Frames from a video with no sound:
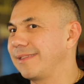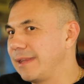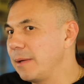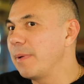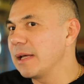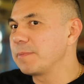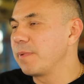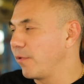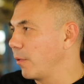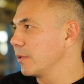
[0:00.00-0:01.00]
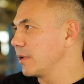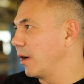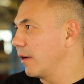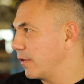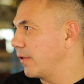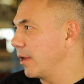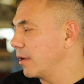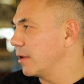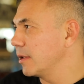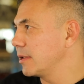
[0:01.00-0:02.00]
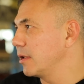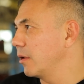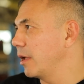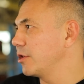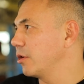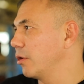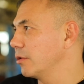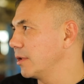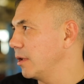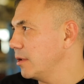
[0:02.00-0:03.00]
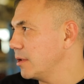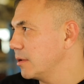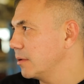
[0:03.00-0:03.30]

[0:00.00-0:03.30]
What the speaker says: The best performance, I think, is still Angel Gonzalez.